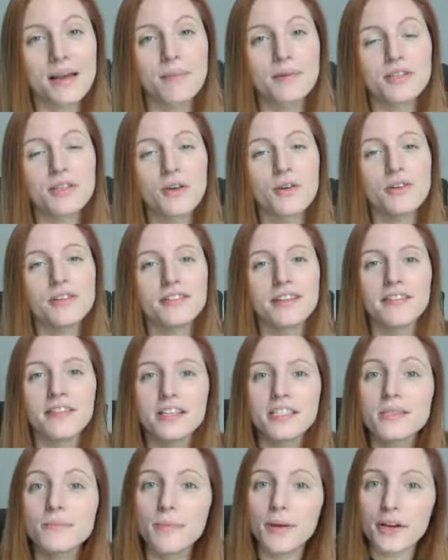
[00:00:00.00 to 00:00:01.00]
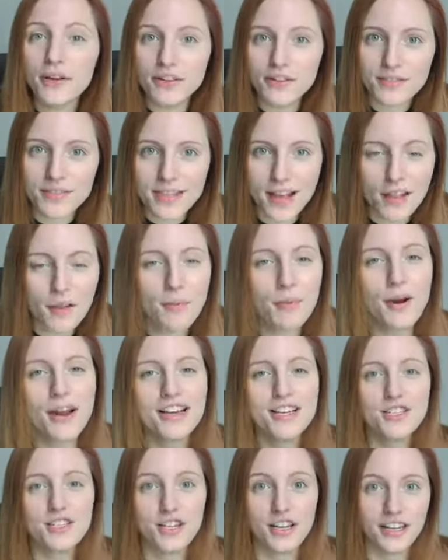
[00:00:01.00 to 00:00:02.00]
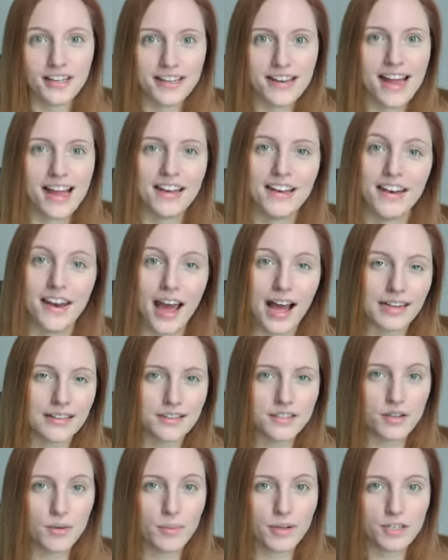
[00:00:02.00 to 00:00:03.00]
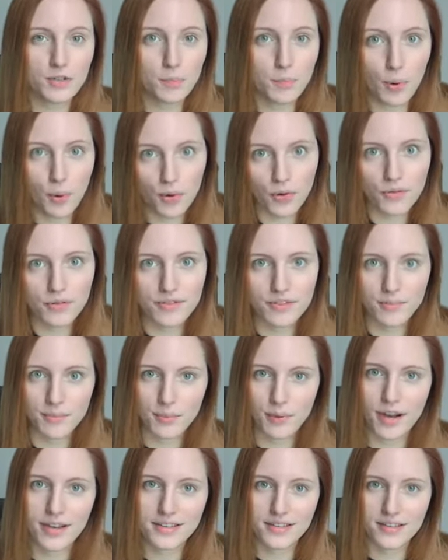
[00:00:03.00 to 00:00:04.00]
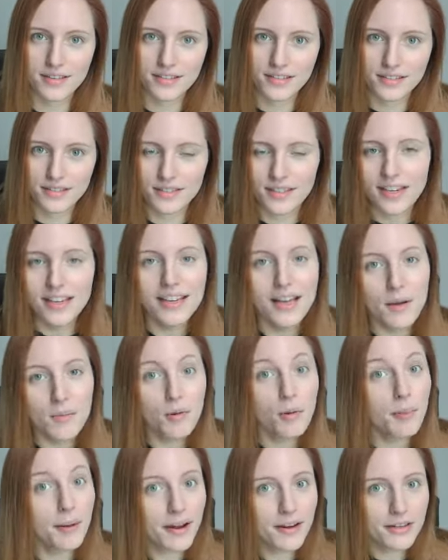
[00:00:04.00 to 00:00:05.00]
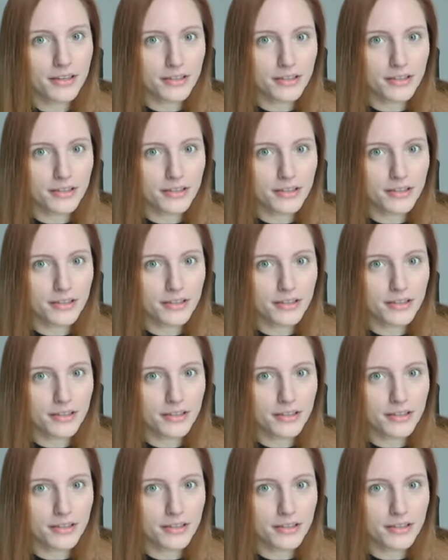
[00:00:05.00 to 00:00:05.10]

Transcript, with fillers: episode is in the spirit of celebration and not so much polls and presidents. Prepare